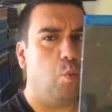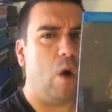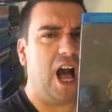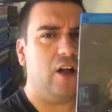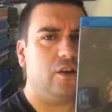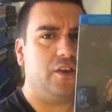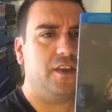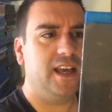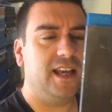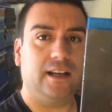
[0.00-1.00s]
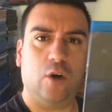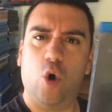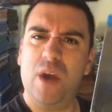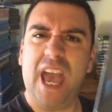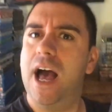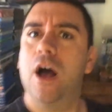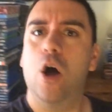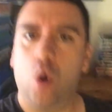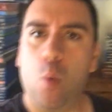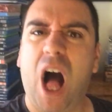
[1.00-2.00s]
Wild Thing. Oh yeah,
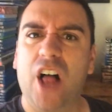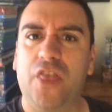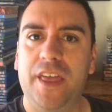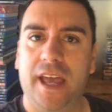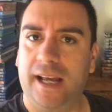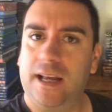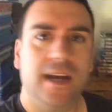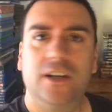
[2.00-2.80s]
Wild Thing.